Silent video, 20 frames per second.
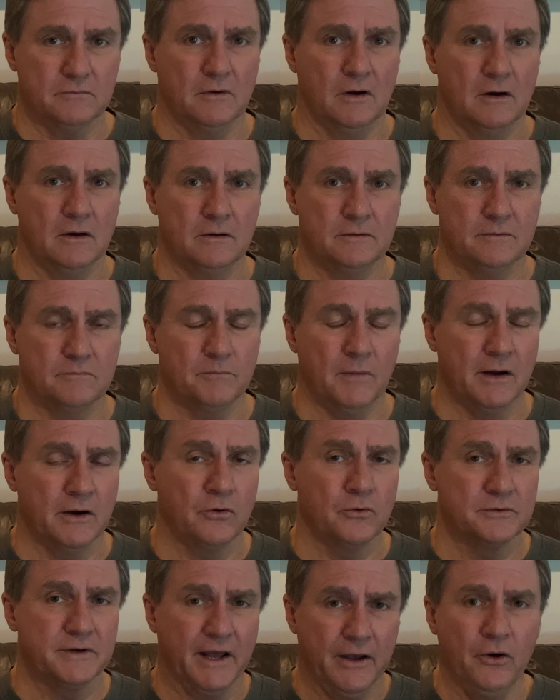uh, my
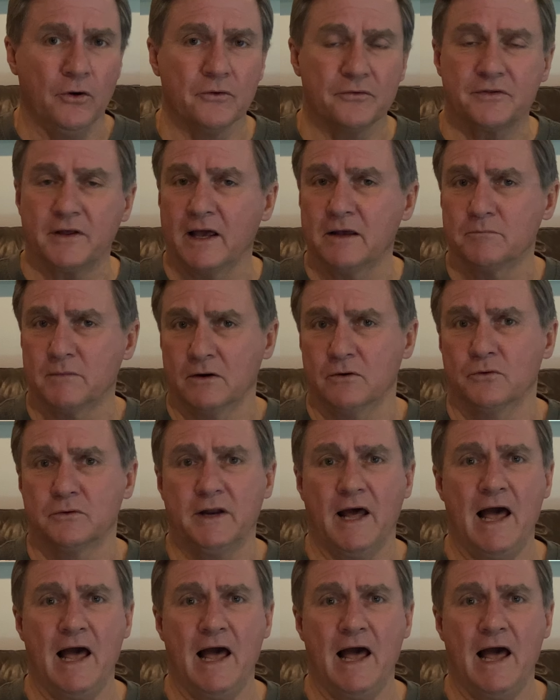own health and my own